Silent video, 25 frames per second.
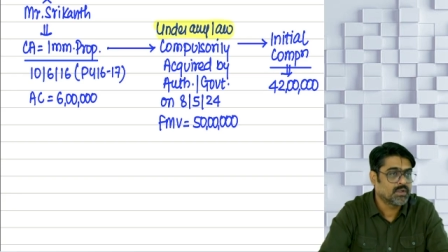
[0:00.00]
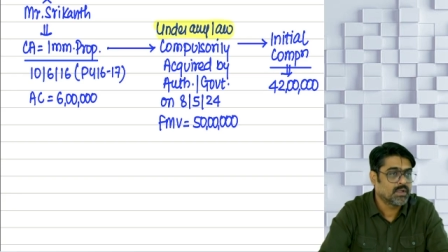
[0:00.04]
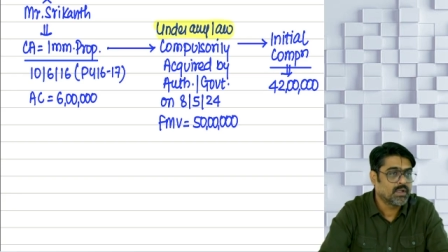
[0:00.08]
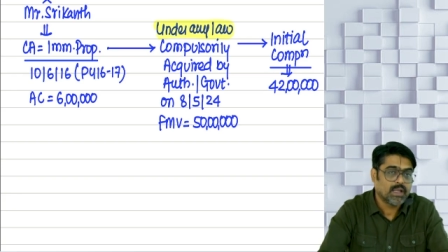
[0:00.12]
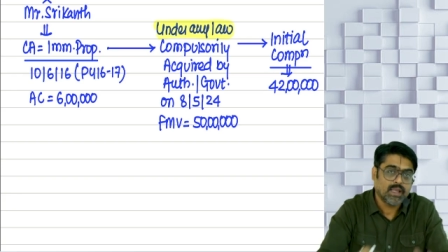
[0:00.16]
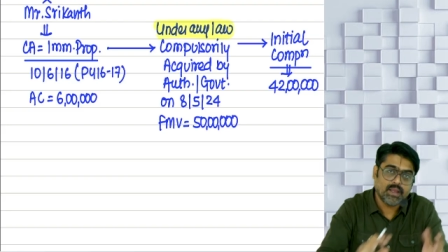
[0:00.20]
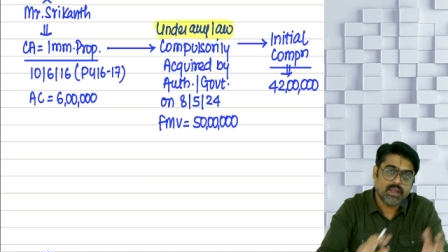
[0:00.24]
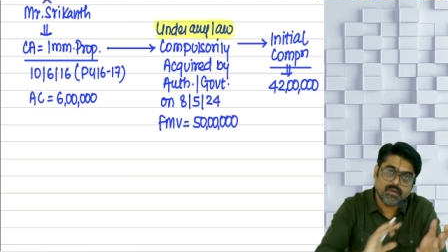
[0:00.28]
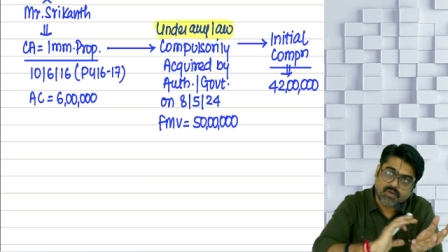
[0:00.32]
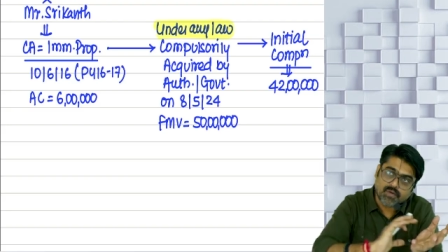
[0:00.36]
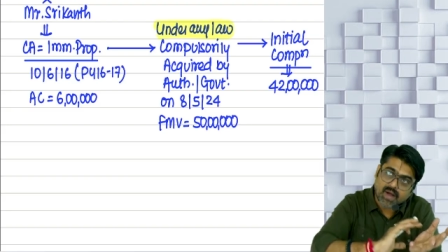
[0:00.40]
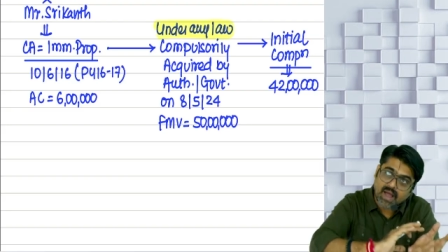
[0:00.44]

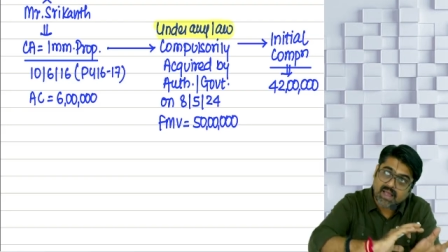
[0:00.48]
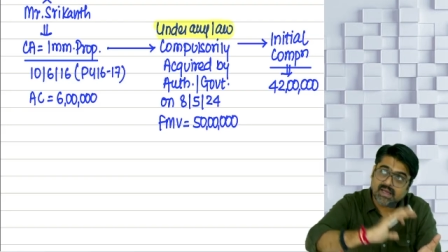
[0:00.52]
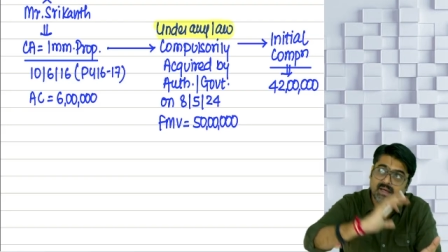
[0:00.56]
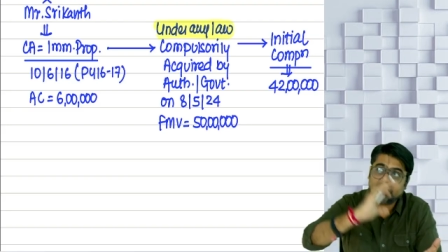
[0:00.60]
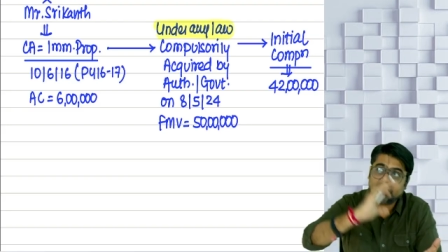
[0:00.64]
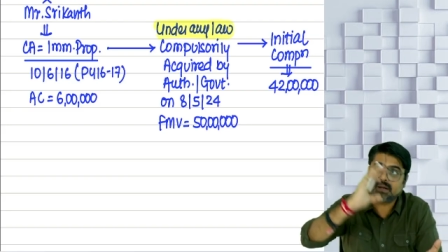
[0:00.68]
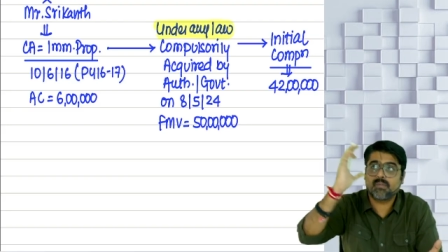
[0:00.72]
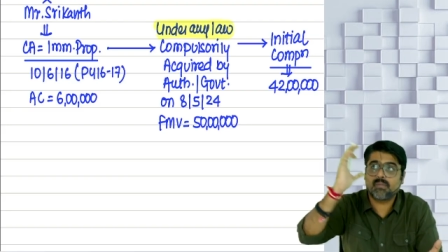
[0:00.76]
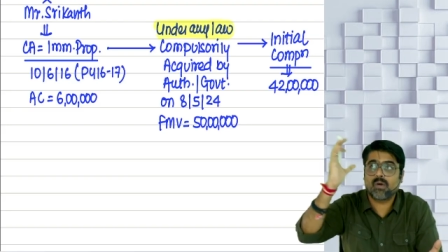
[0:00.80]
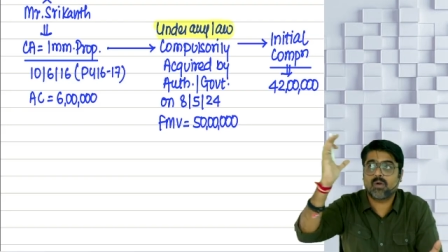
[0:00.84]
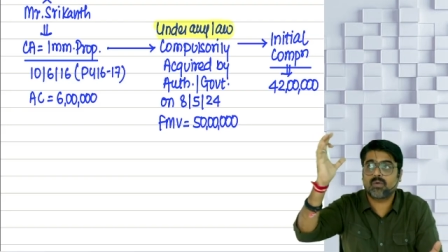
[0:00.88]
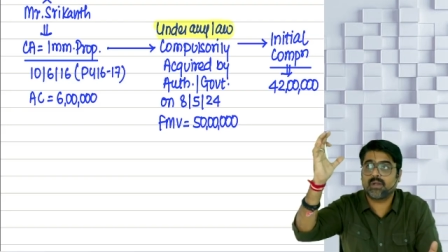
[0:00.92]
If higher
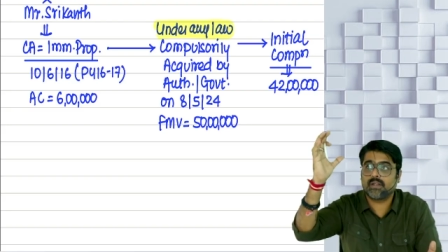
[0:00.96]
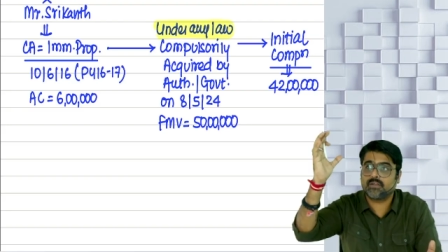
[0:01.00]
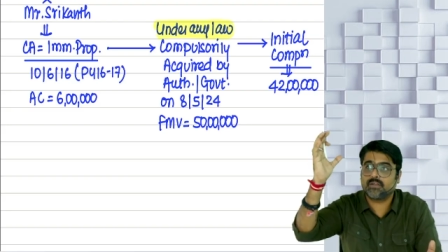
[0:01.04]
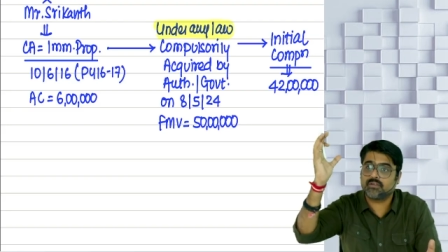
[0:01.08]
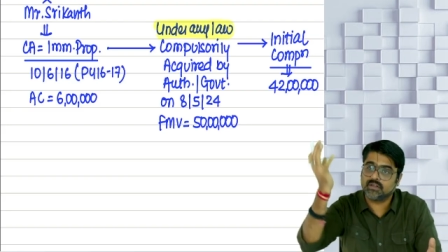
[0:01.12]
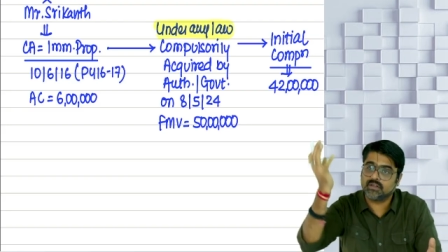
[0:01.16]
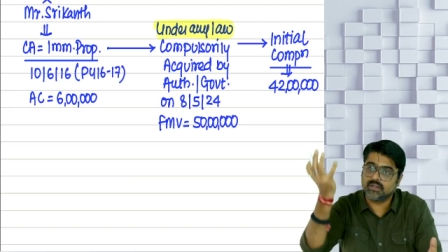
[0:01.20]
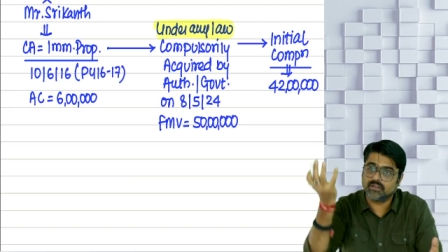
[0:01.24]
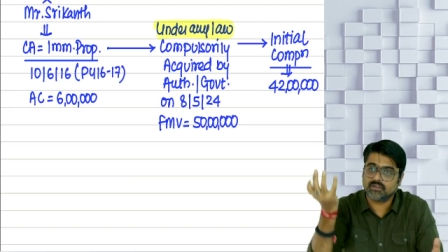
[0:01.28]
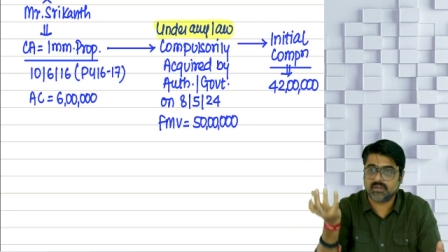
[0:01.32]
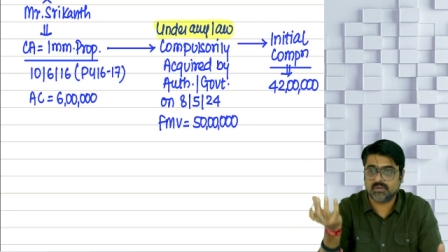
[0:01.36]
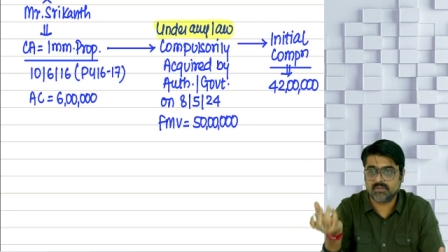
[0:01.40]
amount is
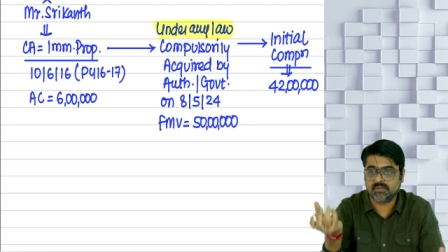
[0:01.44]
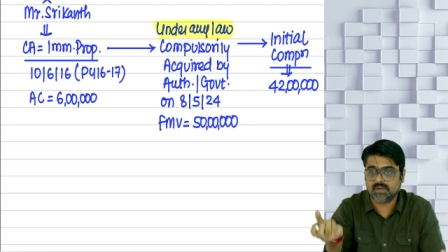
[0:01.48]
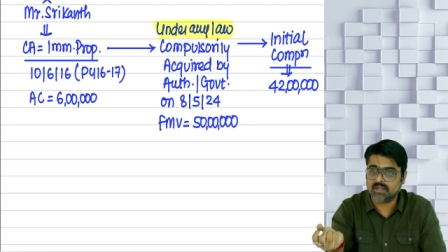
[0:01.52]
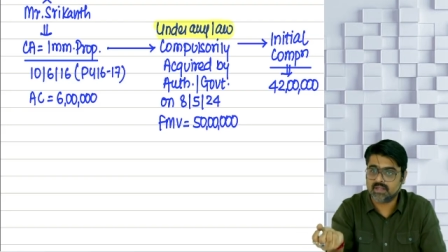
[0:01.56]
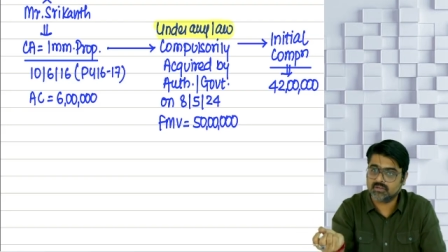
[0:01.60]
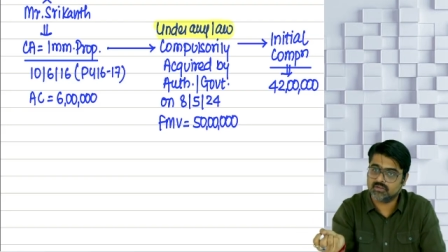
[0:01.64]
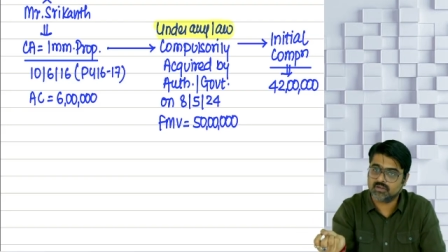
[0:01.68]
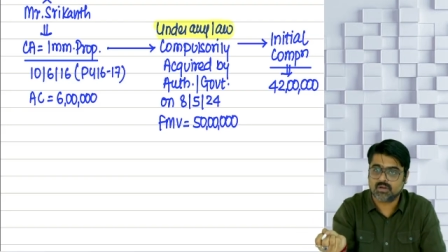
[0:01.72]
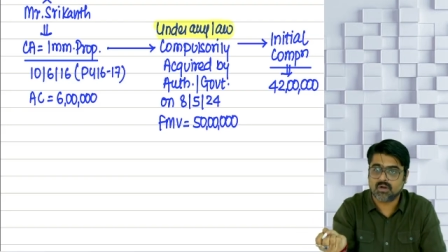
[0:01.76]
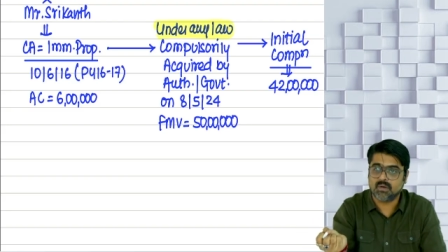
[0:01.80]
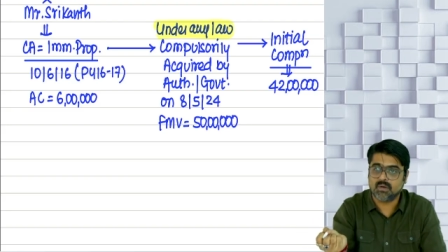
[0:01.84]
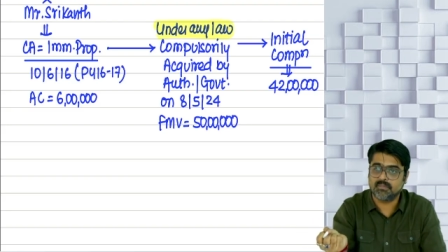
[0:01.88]
received as
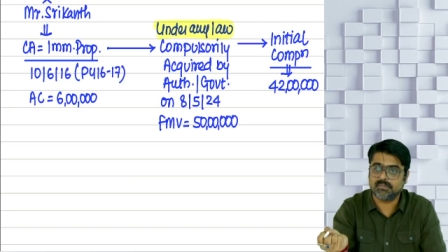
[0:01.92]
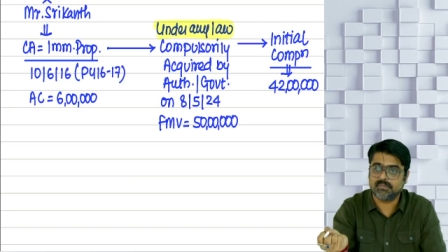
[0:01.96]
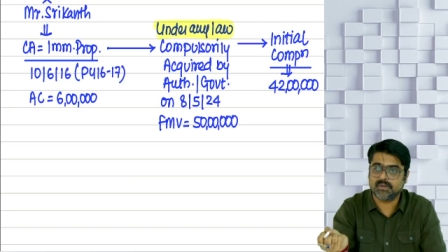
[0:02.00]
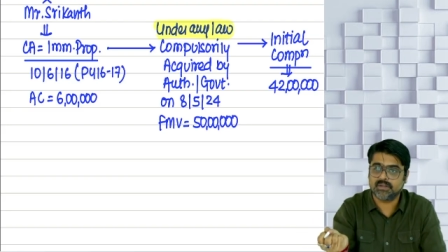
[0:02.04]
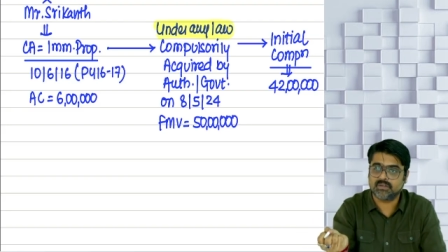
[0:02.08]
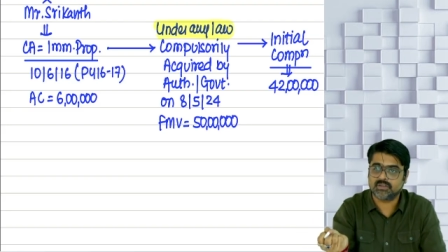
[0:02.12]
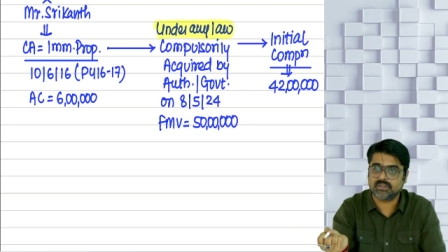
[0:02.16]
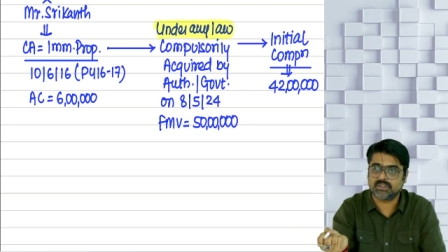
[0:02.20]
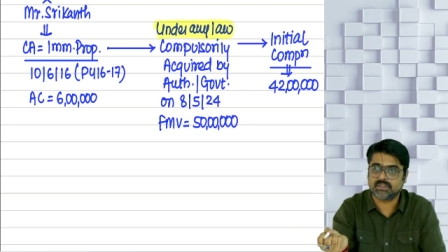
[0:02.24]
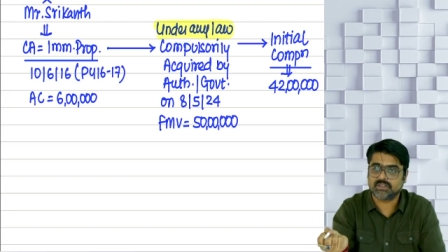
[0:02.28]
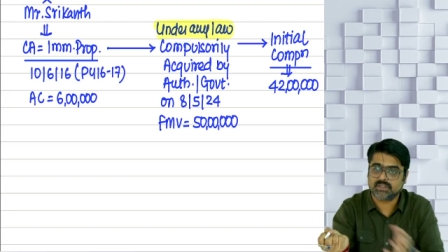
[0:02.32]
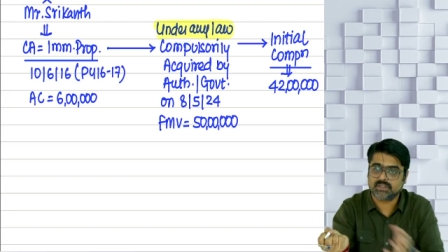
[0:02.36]
a
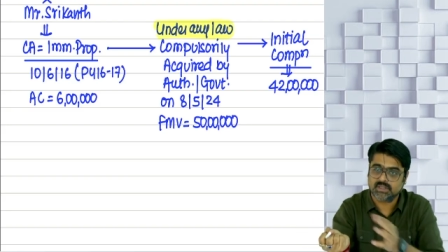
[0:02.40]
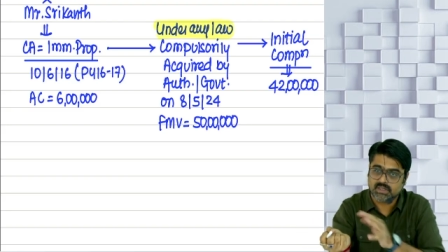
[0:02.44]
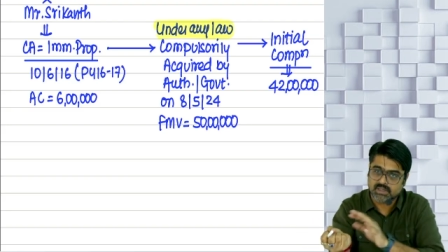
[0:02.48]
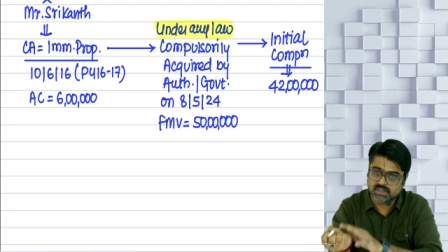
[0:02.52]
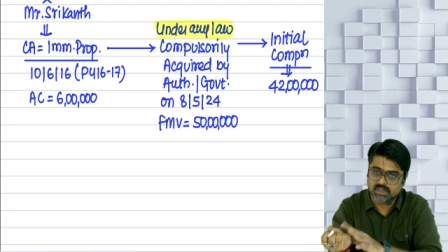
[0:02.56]
compensation